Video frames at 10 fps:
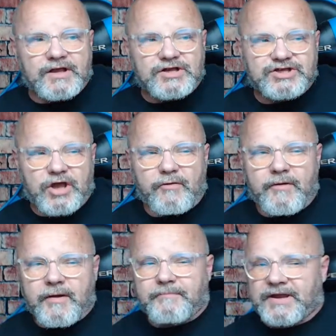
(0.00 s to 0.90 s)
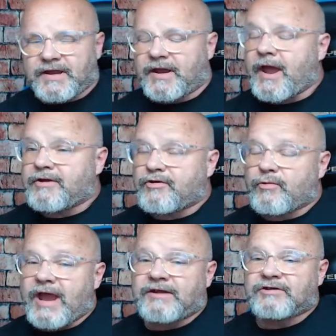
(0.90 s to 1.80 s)
So, being a
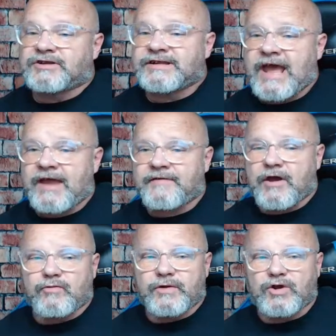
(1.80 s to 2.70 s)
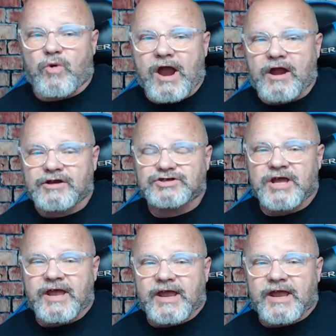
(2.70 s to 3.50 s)
creator today, though, requires